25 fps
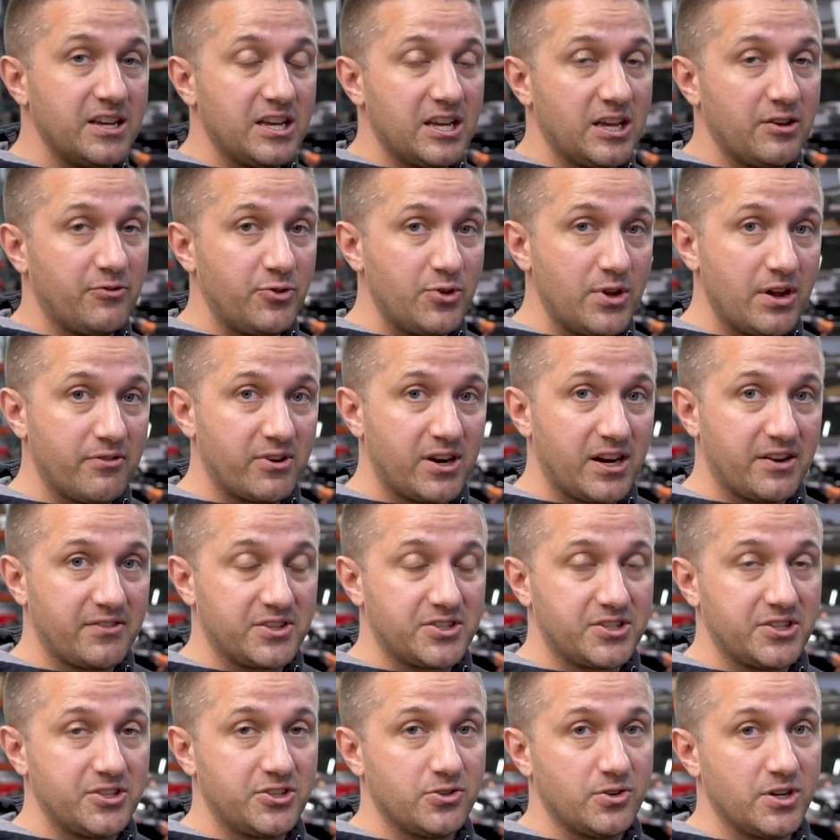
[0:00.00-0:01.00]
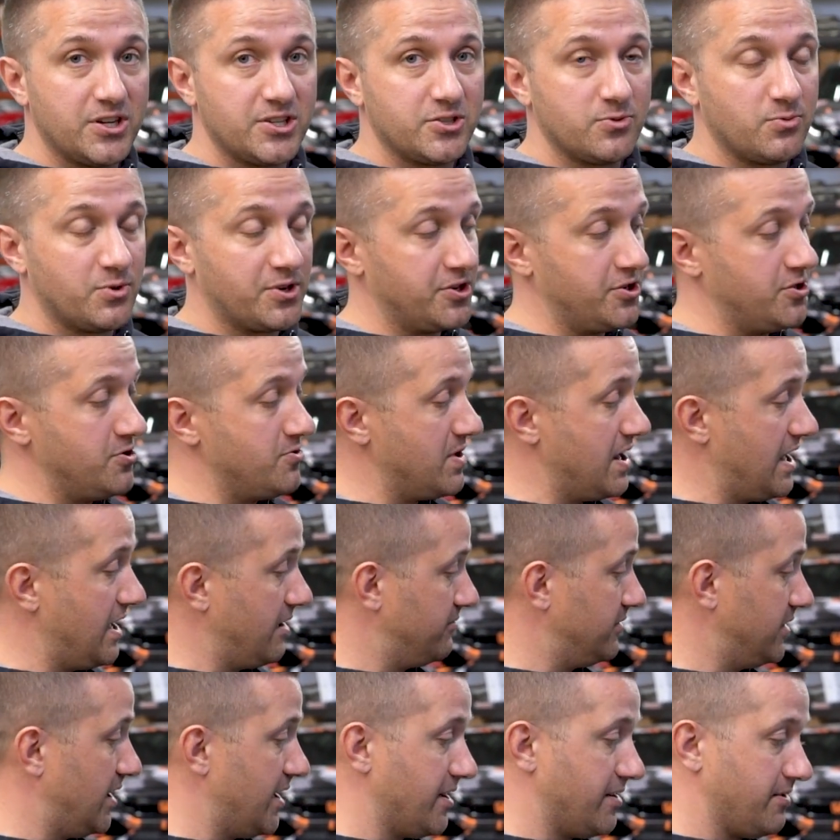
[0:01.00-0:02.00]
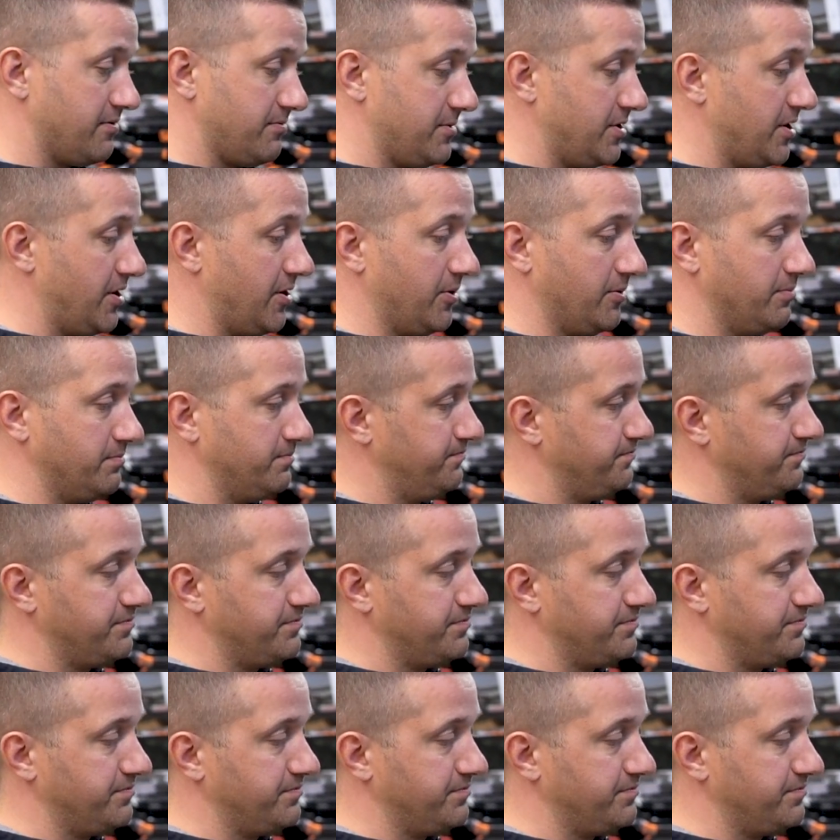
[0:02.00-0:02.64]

if you ever have a situation where you have like, you know,